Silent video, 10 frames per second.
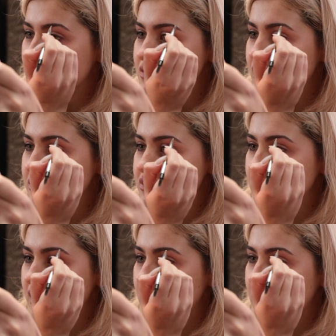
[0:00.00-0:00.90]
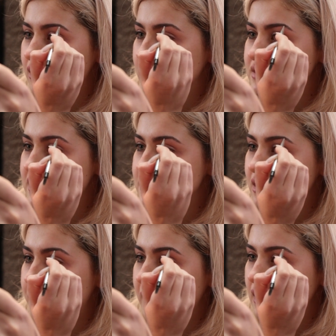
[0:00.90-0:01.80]
So I'm just going to kind of use this
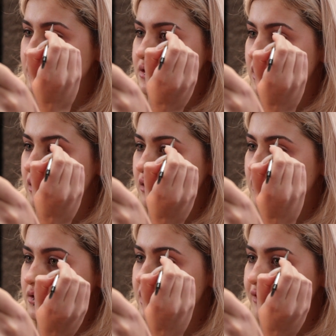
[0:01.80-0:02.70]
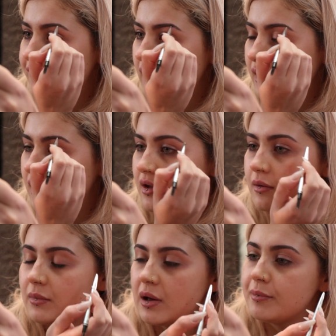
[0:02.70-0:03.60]
little pencil to fill
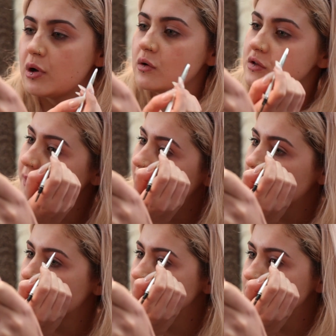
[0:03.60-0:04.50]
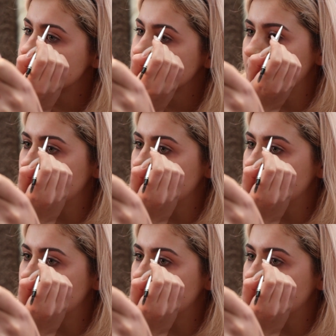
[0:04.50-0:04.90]
in my bald patch